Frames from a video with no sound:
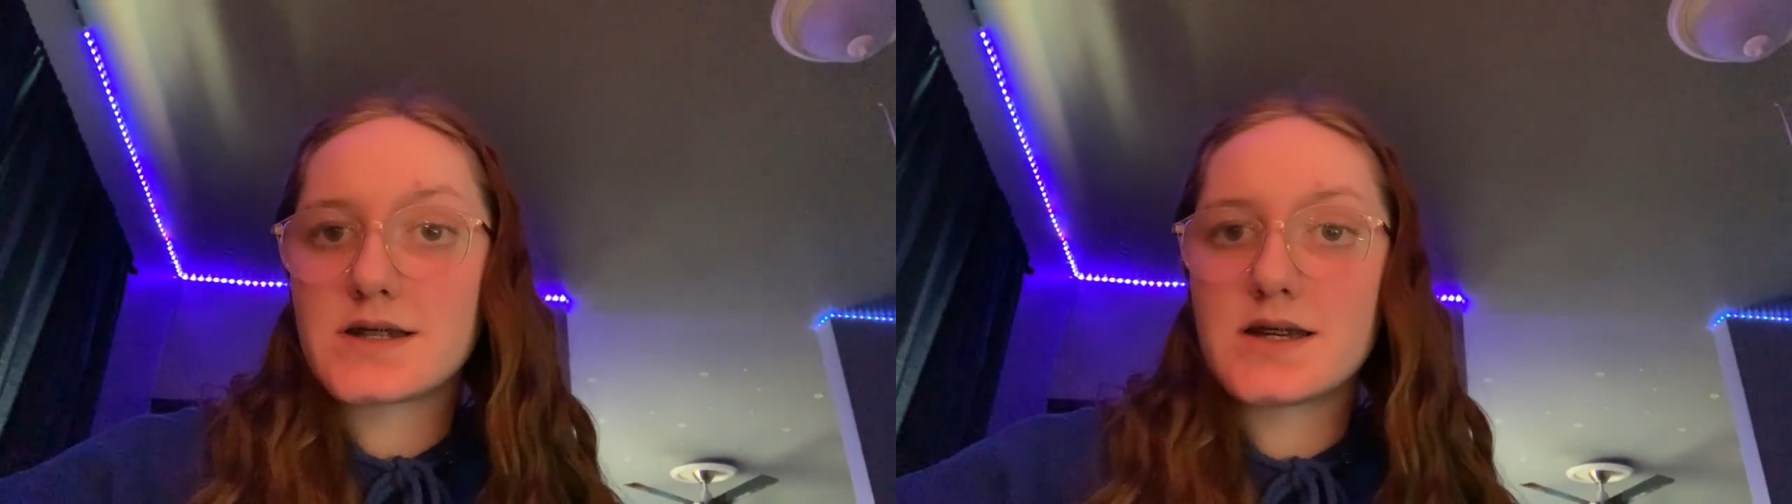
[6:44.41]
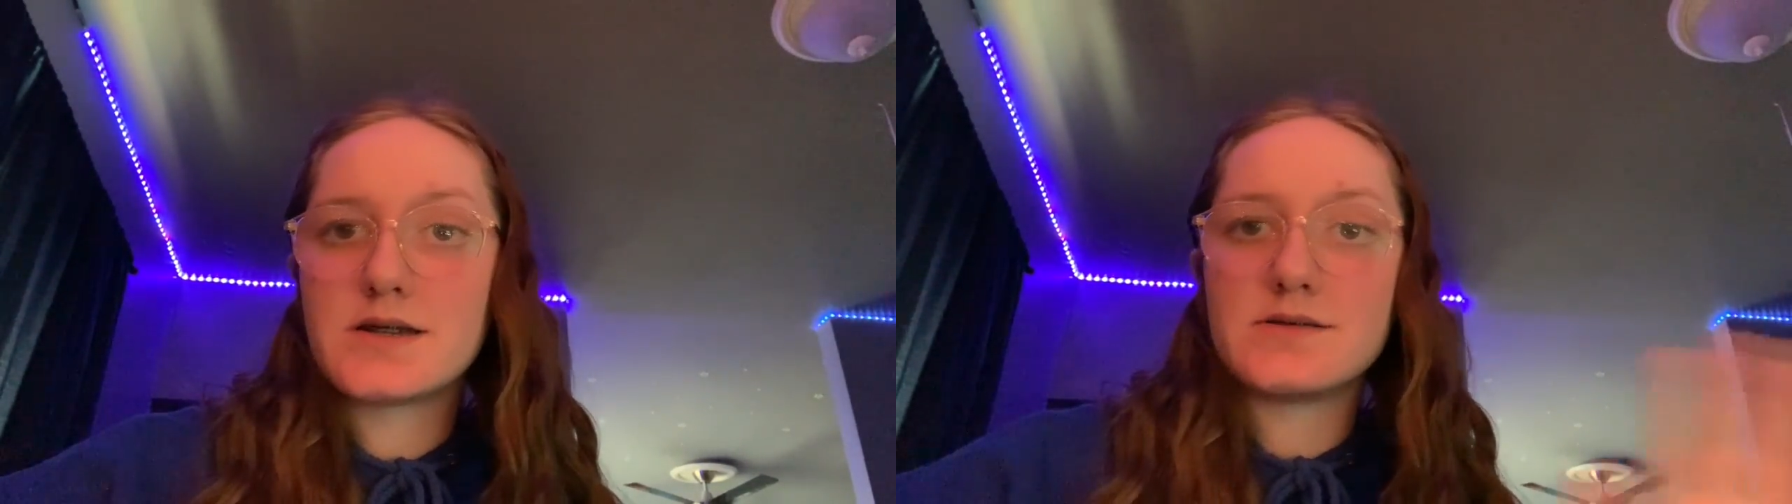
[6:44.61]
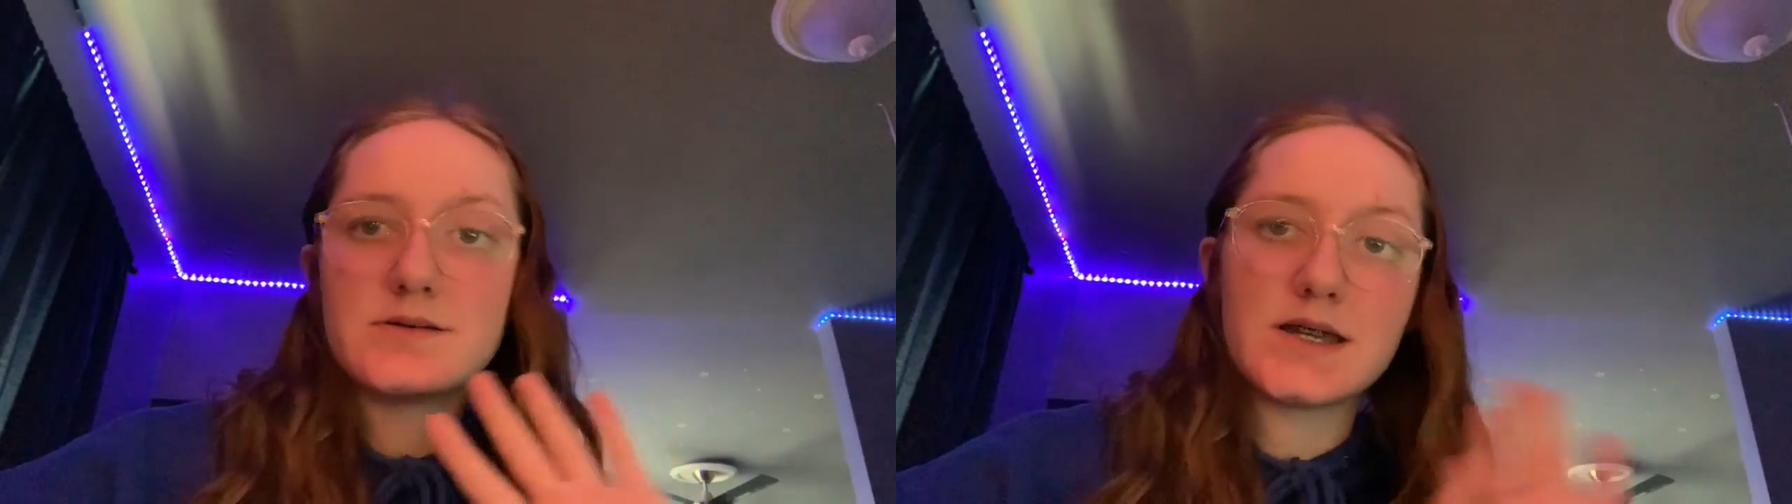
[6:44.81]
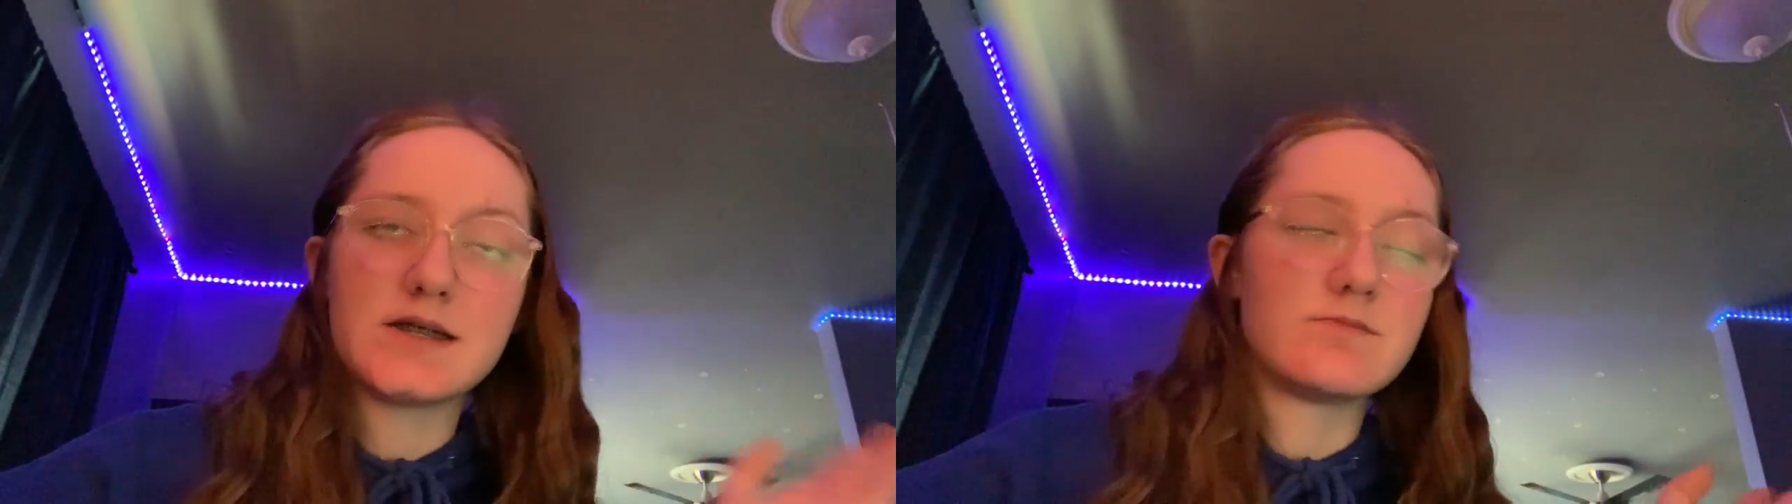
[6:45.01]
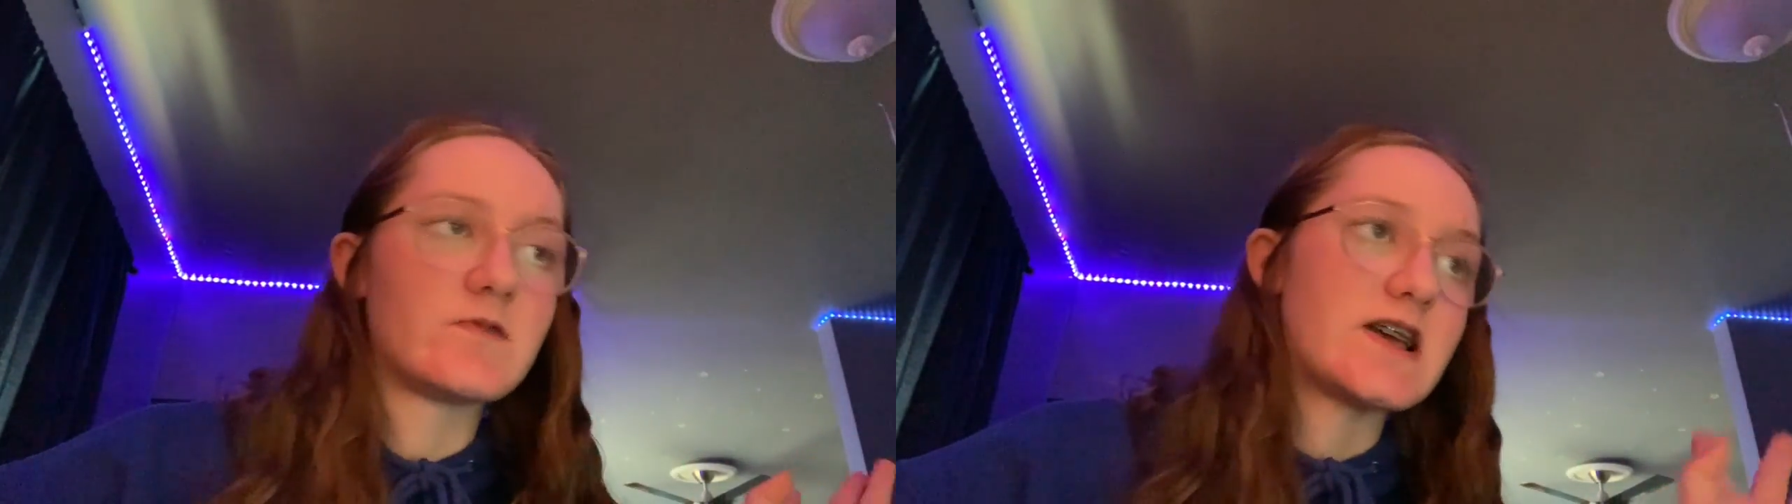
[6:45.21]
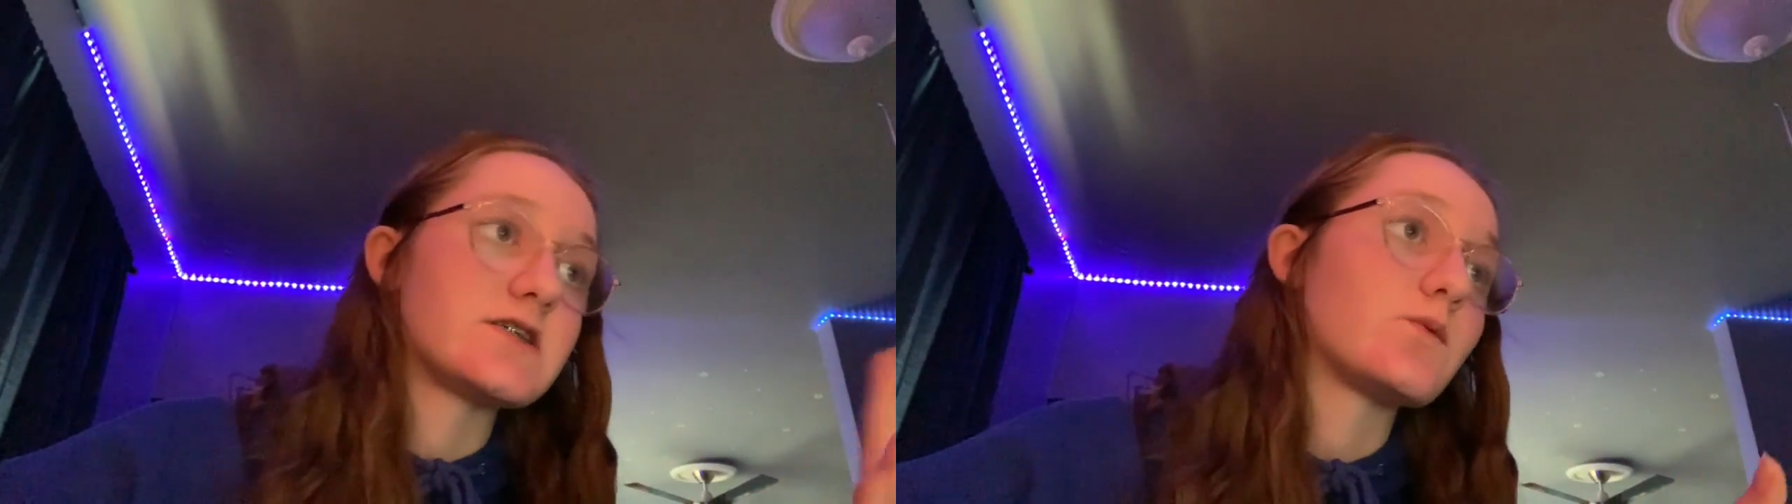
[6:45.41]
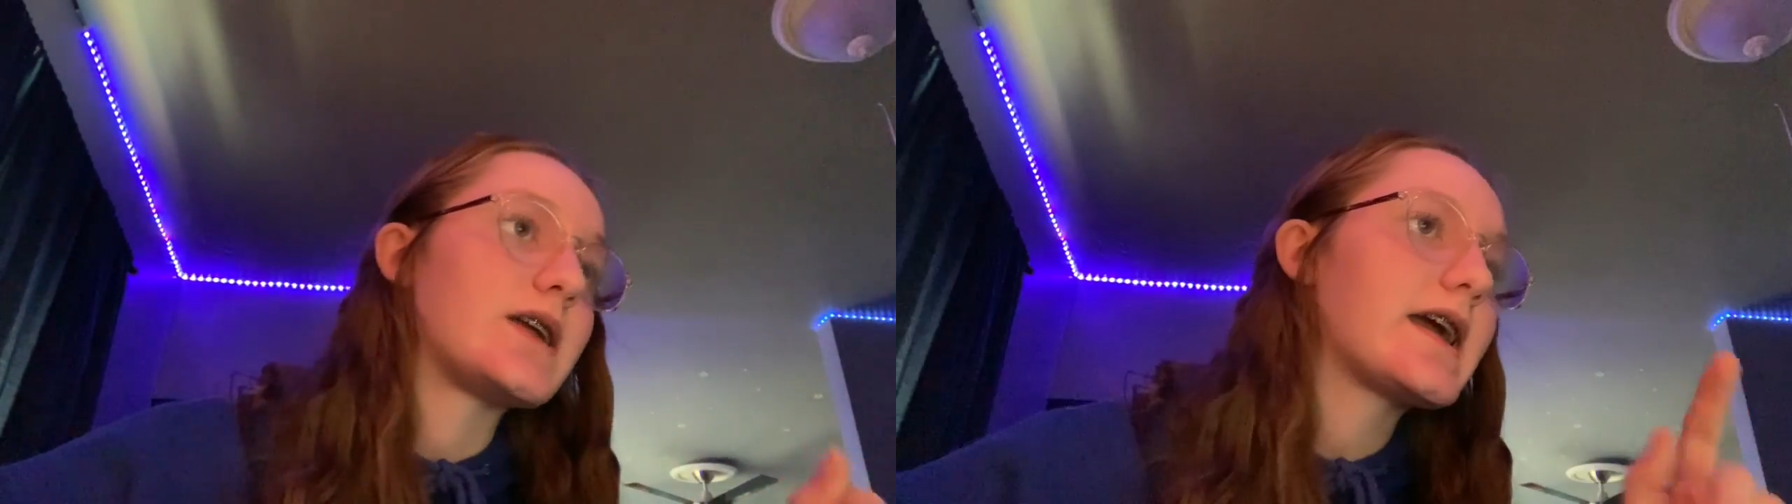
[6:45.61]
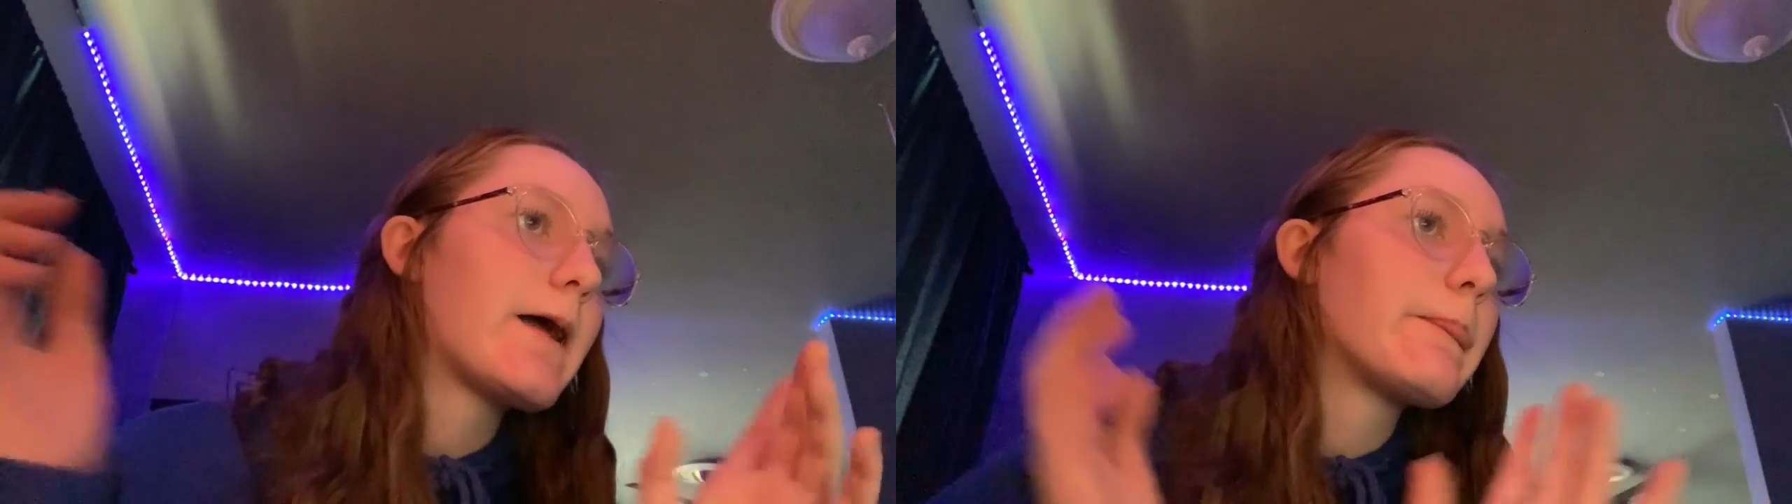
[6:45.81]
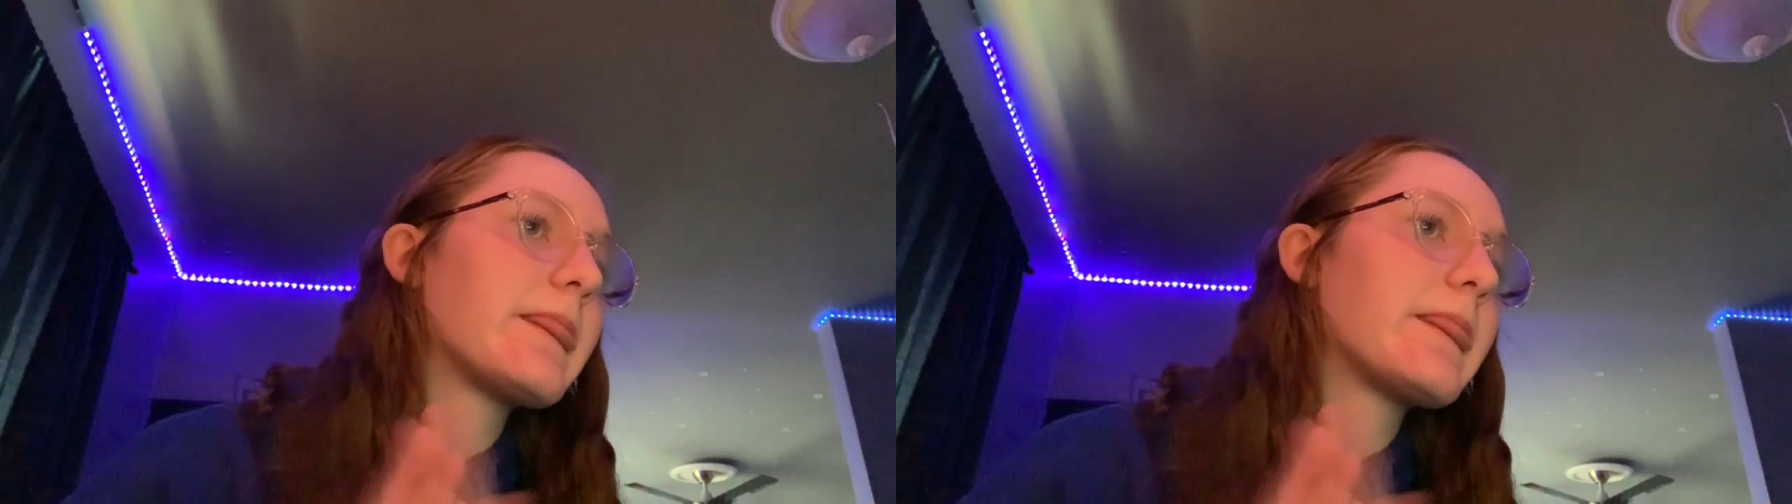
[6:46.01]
day and rest of the week.